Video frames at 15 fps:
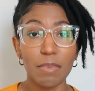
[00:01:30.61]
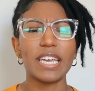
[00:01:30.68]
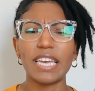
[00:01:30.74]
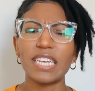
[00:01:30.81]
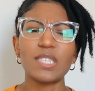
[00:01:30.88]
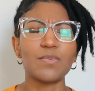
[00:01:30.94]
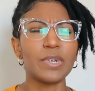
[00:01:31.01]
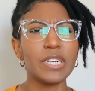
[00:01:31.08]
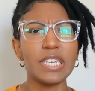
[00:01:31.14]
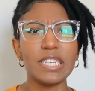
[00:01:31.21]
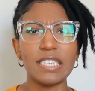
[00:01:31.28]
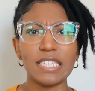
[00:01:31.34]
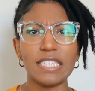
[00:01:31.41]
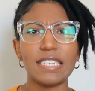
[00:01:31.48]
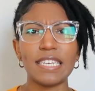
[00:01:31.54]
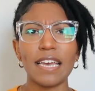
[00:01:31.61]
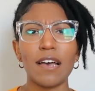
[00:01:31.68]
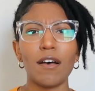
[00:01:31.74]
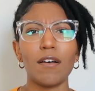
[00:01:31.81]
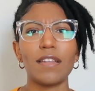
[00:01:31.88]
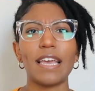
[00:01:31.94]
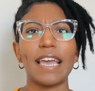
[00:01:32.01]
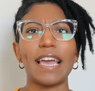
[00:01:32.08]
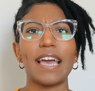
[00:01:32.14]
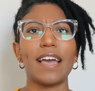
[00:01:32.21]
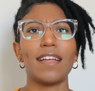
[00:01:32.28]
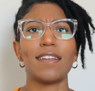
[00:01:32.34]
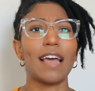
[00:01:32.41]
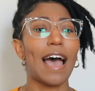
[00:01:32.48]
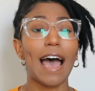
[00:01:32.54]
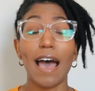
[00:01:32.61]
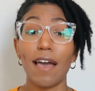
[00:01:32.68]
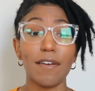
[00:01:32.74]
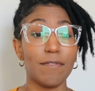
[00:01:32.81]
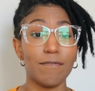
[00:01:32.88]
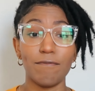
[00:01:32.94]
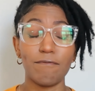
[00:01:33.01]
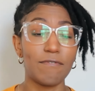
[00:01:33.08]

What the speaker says: It gets pretty detailed and I